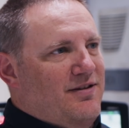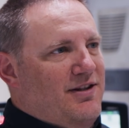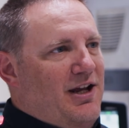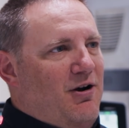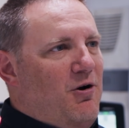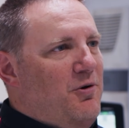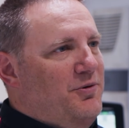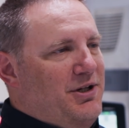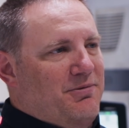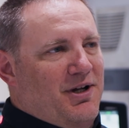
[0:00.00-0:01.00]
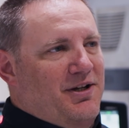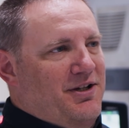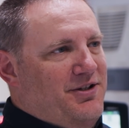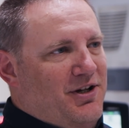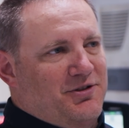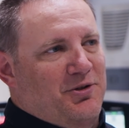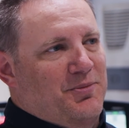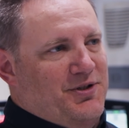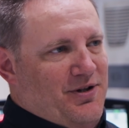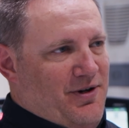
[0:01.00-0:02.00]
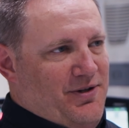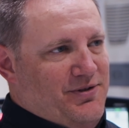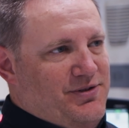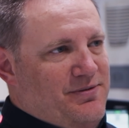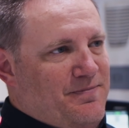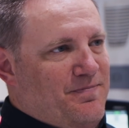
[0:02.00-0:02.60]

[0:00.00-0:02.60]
They only run in ductile materials.